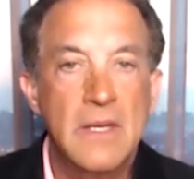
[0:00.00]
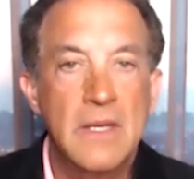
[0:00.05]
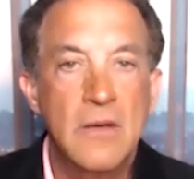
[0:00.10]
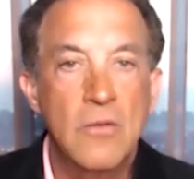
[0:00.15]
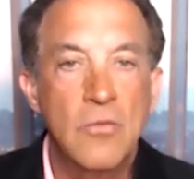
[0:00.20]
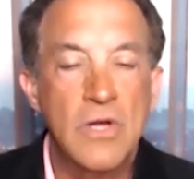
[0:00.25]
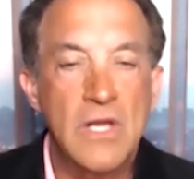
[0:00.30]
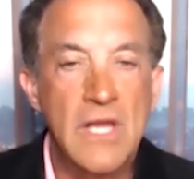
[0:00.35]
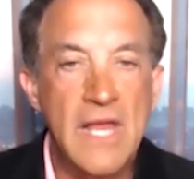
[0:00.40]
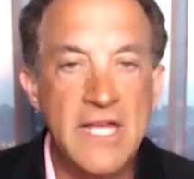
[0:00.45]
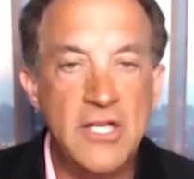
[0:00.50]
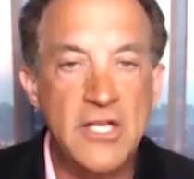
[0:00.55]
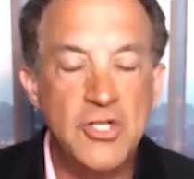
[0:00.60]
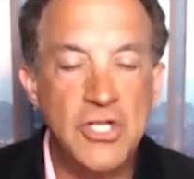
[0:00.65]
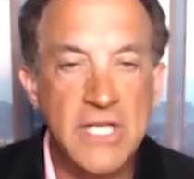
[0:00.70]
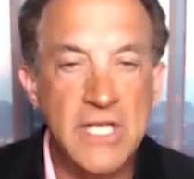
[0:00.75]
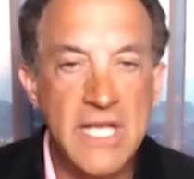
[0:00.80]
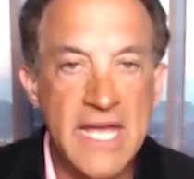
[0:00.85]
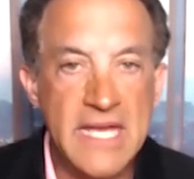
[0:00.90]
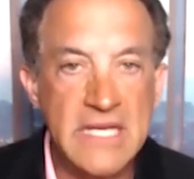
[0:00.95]
will
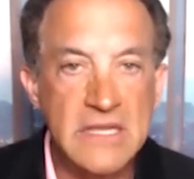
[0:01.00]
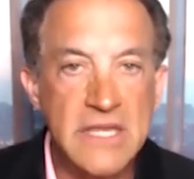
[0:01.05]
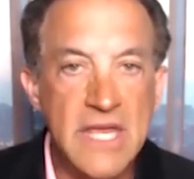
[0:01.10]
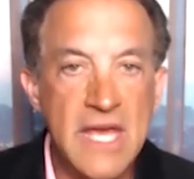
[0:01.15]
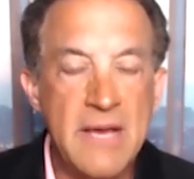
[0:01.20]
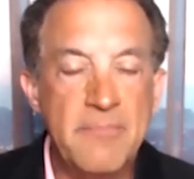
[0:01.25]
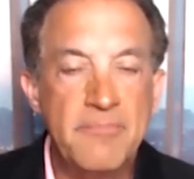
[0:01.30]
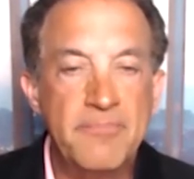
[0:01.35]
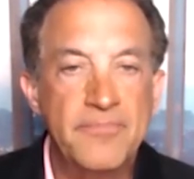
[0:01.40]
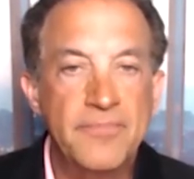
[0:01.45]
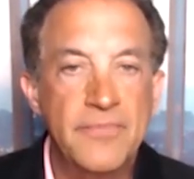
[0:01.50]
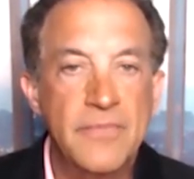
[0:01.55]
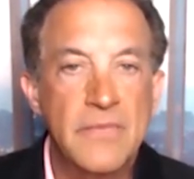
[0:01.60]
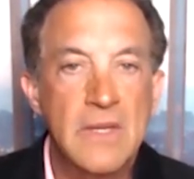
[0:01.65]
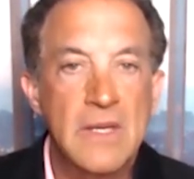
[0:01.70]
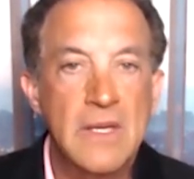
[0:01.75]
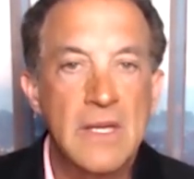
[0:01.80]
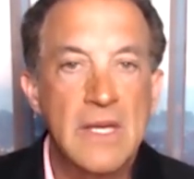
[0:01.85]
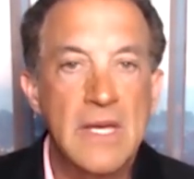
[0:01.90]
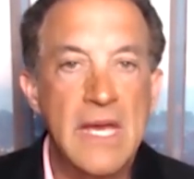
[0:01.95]
educate them,
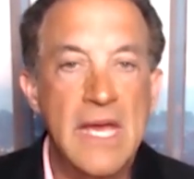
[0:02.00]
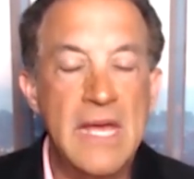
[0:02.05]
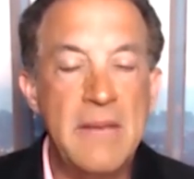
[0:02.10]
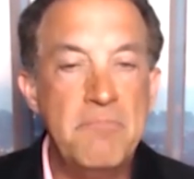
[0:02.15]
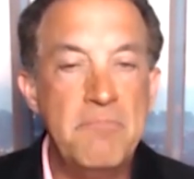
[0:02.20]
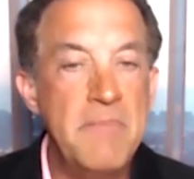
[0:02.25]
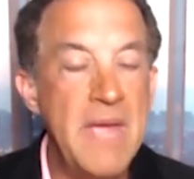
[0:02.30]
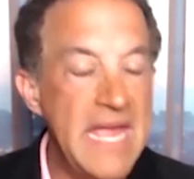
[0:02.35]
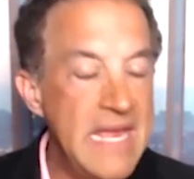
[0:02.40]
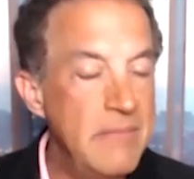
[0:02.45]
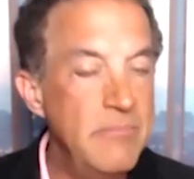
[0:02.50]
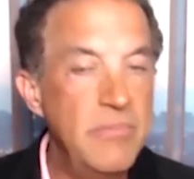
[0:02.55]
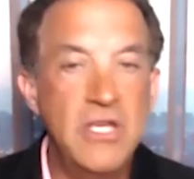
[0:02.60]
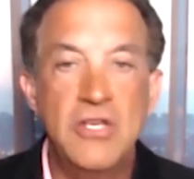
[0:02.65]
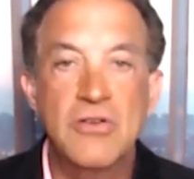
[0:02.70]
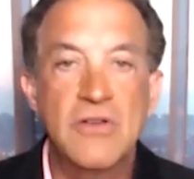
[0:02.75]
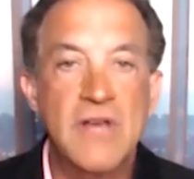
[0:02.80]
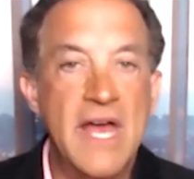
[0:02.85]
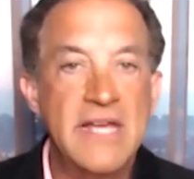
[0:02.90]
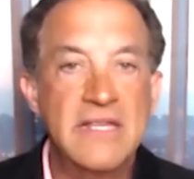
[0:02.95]
and maybe
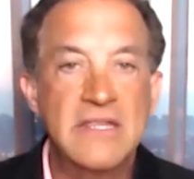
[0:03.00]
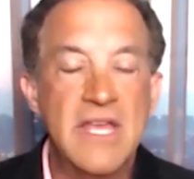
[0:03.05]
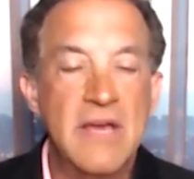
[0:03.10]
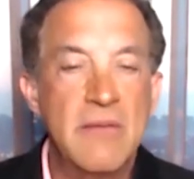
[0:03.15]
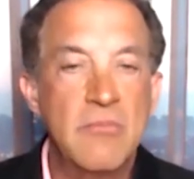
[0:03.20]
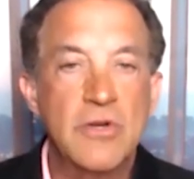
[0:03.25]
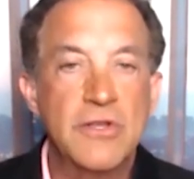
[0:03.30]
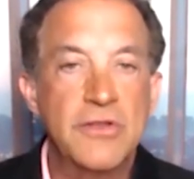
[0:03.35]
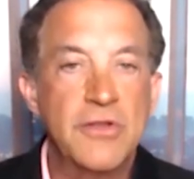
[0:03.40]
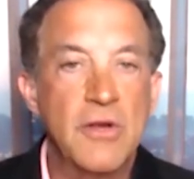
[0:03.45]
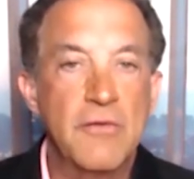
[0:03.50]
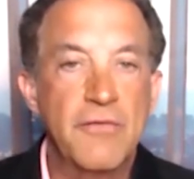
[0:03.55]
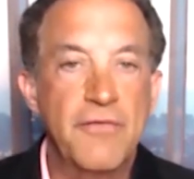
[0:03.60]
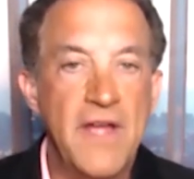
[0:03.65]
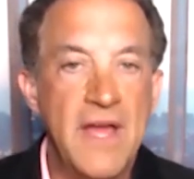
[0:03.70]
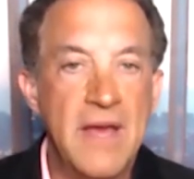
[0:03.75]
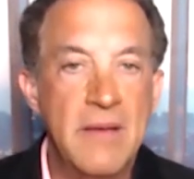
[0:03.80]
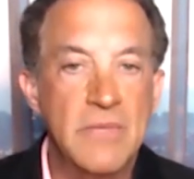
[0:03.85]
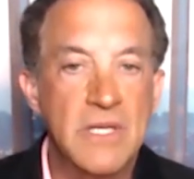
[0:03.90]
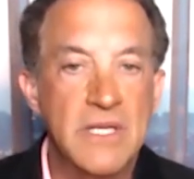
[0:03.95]
unite them with their
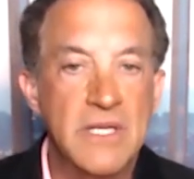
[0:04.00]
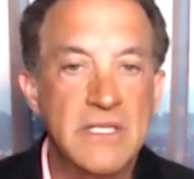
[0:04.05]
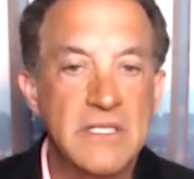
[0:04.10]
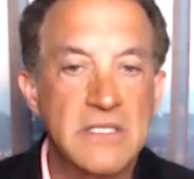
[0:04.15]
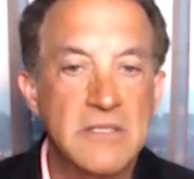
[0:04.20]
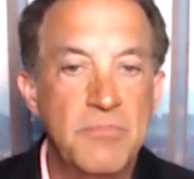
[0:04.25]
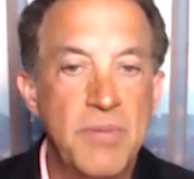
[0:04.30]
families.